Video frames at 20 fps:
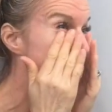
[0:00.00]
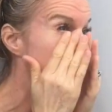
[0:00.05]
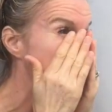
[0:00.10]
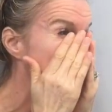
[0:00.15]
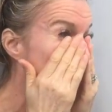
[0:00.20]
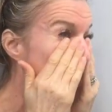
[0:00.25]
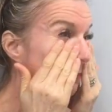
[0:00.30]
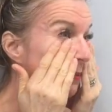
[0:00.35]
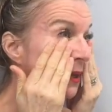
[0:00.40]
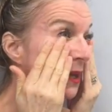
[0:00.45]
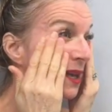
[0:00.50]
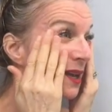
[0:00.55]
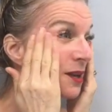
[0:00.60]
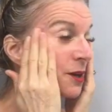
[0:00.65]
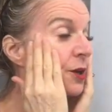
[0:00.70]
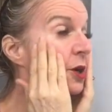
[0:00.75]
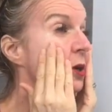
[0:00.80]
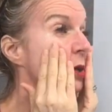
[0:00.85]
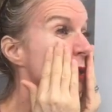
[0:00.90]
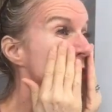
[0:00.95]
just a
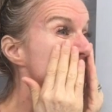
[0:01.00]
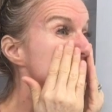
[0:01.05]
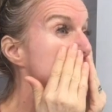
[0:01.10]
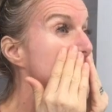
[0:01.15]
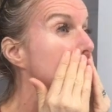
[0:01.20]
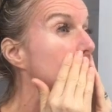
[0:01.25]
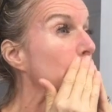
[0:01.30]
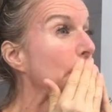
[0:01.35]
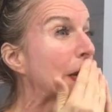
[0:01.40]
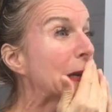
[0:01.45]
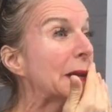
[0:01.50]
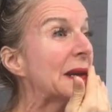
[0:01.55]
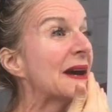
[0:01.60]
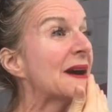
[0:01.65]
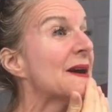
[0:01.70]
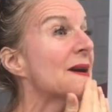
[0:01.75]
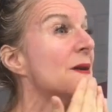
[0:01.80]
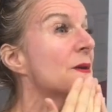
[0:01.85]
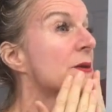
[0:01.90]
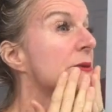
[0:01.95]
big nourishment right
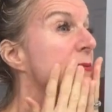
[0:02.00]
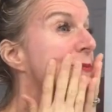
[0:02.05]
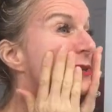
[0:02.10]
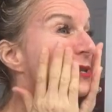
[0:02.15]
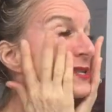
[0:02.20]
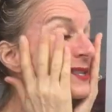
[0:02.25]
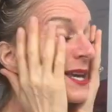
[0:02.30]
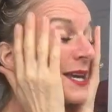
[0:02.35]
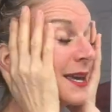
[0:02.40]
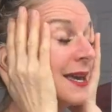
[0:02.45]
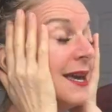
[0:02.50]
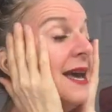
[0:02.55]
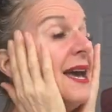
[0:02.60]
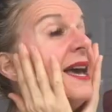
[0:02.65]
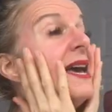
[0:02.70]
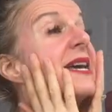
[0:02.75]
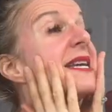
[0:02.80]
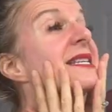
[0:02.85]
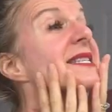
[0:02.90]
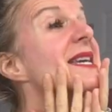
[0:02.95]
now. I'm just like
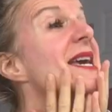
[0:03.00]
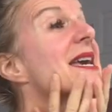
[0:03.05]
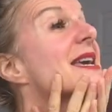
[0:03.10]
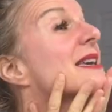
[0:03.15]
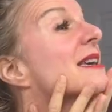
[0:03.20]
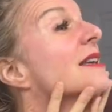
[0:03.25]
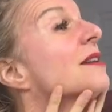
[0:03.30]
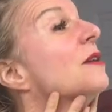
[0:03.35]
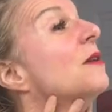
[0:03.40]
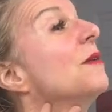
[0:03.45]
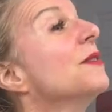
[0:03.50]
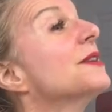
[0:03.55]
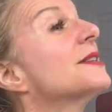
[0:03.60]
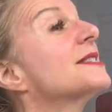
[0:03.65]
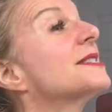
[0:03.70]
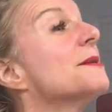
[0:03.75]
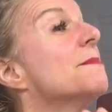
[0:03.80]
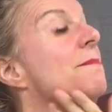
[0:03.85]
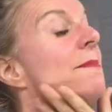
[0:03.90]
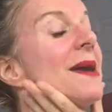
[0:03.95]
taking all
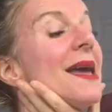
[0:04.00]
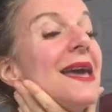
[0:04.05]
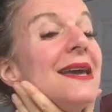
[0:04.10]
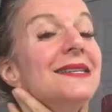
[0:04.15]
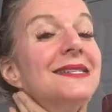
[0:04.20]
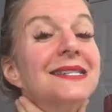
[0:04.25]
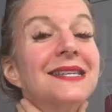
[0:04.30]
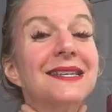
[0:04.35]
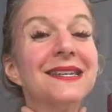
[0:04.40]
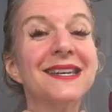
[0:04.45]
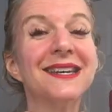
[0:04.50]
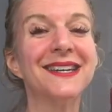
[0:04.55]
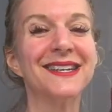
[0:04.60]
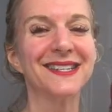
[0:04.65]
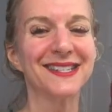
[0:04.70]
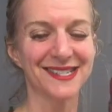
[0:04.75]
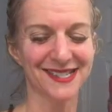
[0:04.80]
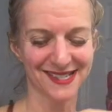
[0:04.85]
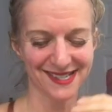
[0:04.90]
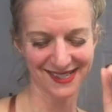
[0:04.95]
this
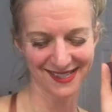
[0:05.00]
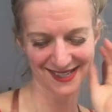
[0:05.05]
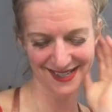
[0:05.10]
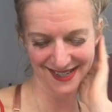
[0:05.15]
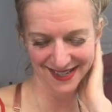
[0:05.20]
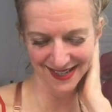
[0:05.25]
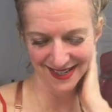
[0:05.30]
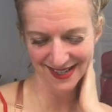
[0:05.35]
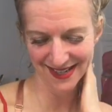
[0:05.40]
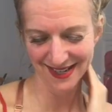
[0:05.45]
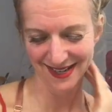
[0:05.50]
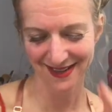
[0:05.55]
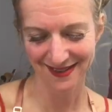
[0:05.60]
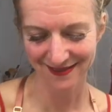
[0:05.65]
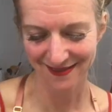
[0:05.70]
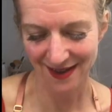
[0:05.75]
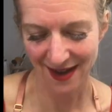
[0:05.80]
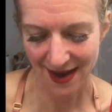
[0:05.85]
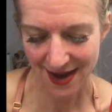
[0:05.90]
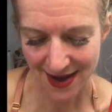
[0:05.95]
amazingness,
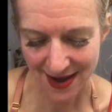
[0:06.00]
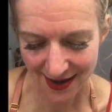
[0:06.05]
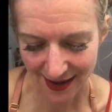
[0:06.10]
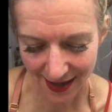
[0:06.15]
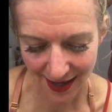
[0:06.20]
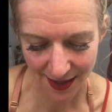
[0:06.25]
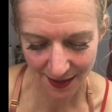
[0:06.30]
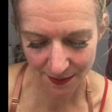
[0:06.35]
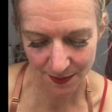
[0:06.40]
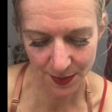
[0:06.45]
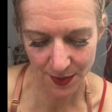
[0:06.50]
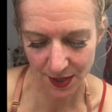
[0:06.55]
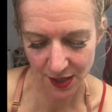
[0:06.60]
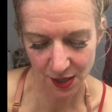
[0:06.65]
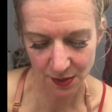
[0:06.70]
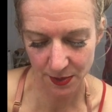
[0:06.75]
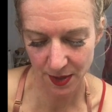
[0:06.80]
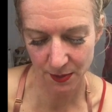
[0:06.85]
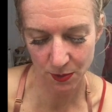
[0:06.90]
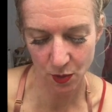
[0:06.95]
right? I'm going to put a
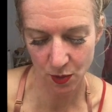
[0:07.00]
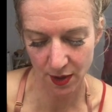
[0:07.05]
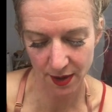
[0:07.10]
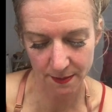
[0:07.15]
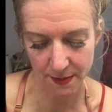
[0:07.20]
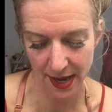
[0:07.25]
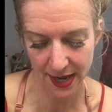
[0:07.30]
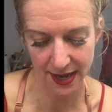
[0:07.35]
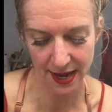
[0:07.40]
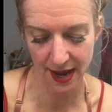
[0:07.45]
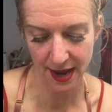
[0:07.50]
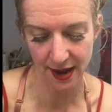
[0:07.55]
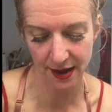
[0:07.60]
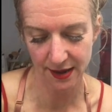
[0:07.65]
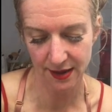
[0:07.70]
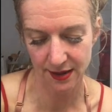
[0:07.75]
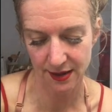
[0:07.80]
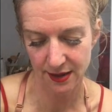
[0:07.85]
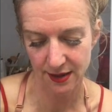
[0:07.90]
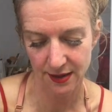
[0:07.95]
little bit more on my
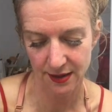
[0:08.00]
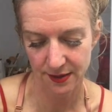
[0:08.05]
neck.